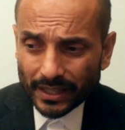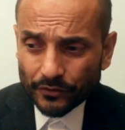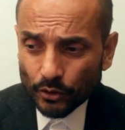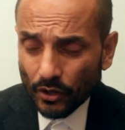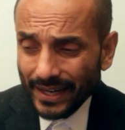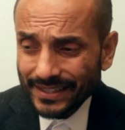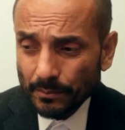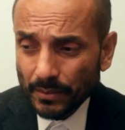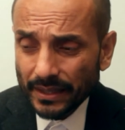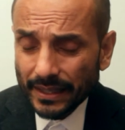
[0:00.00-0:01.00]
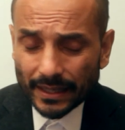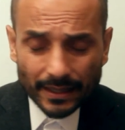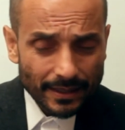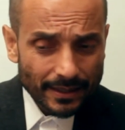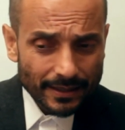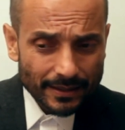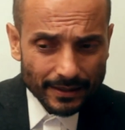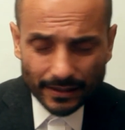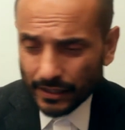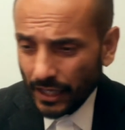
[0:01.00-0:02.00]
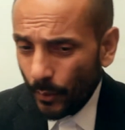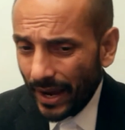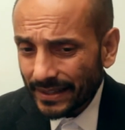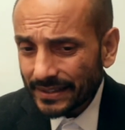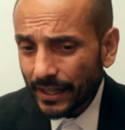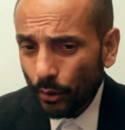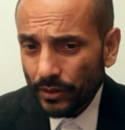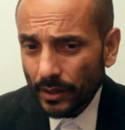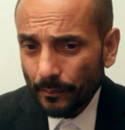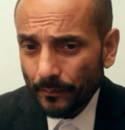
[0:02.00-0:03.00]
if you like somebody, go ahead and tell them.